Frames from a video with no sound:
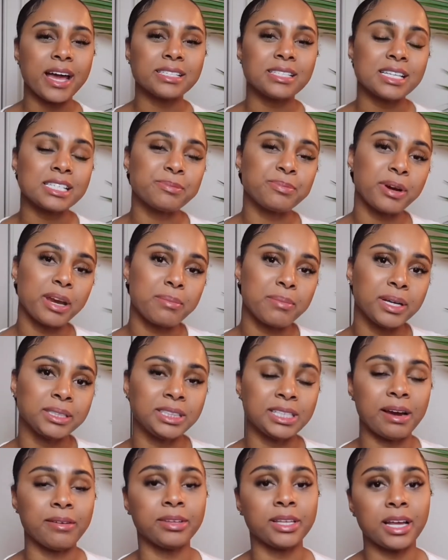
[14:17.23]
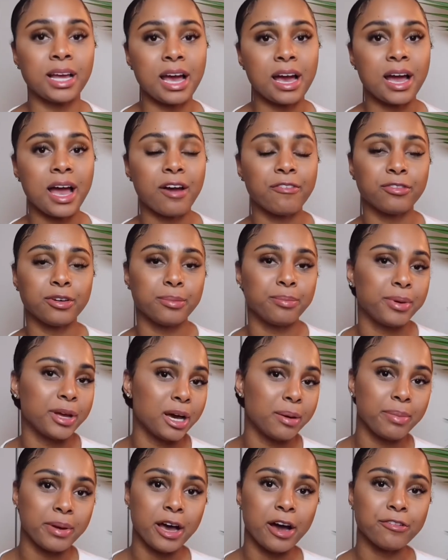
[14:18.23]
that's pretty much everything i got for
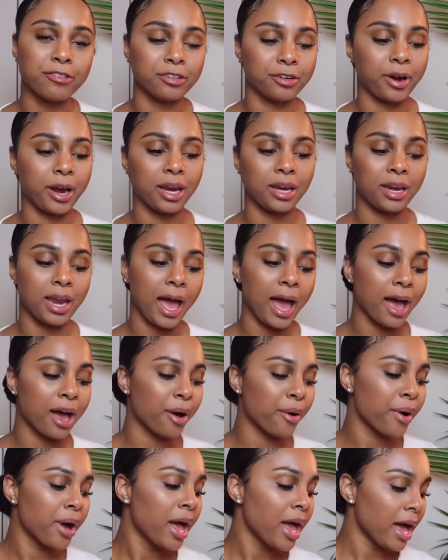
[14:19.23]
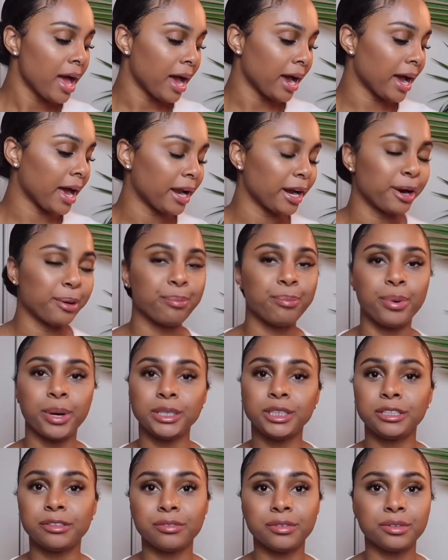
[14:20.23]
bell bell for right now I got her a
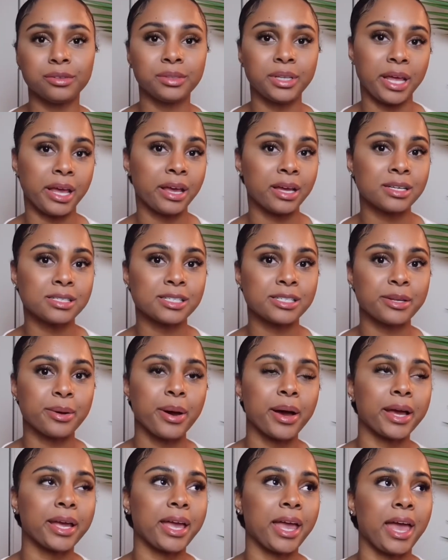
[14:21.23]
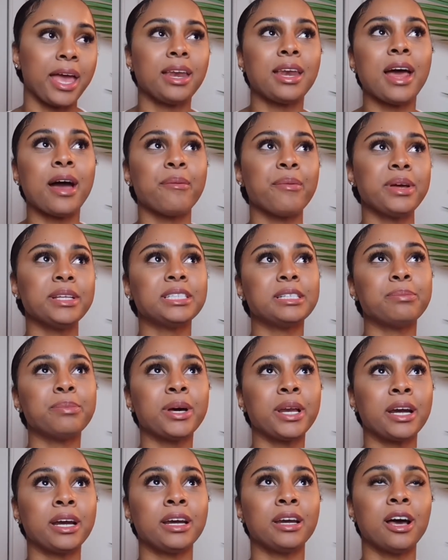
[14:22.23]
bunch of new things, so I cannot wait to
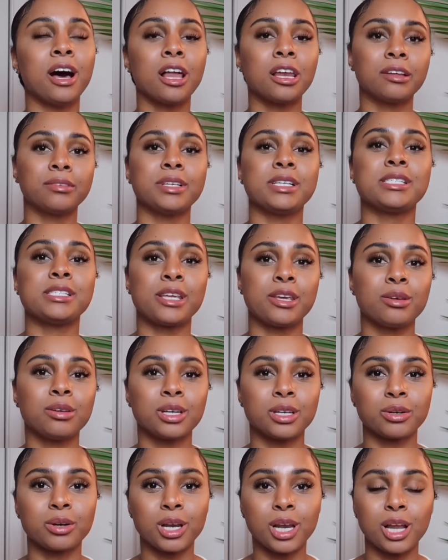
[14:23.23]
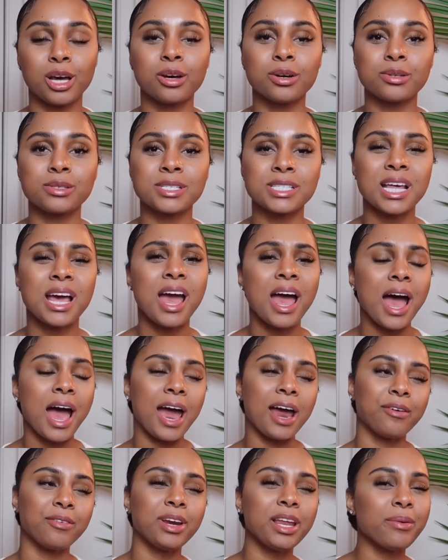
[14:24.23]
put her in all of these cute little clothes.
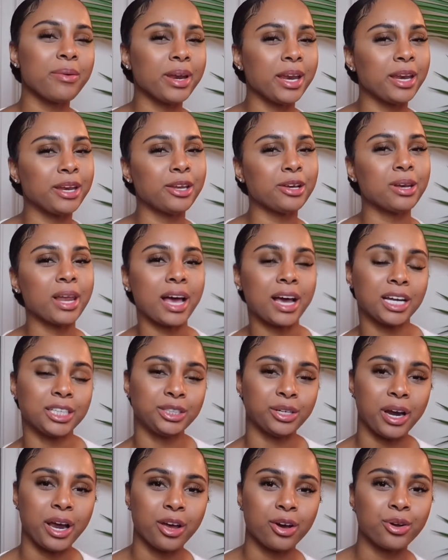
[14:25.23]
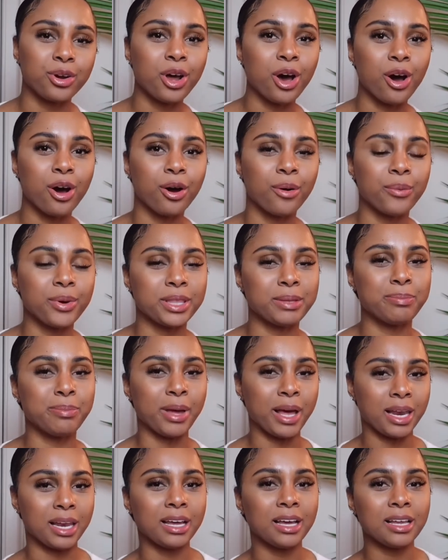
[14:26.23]
I really want to do like a try-on haul with
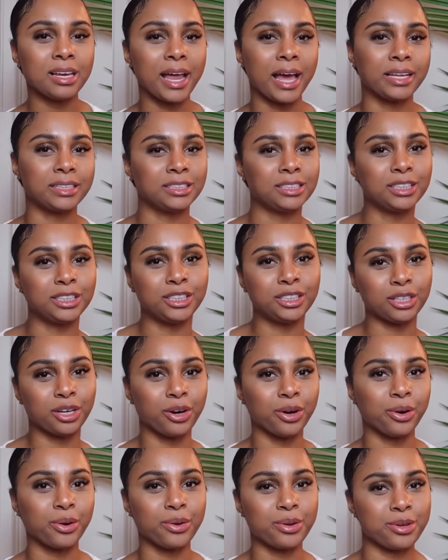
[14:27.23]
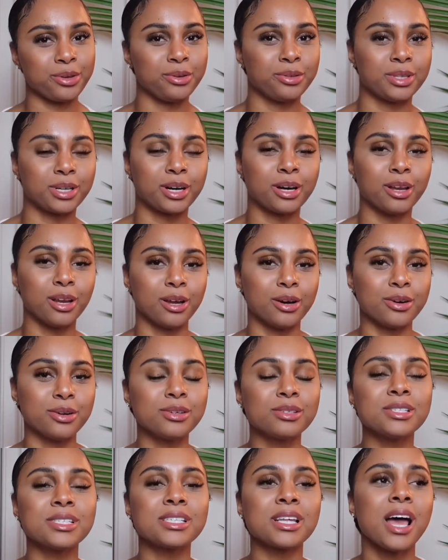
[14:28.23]
Bella, like to show you the clothes.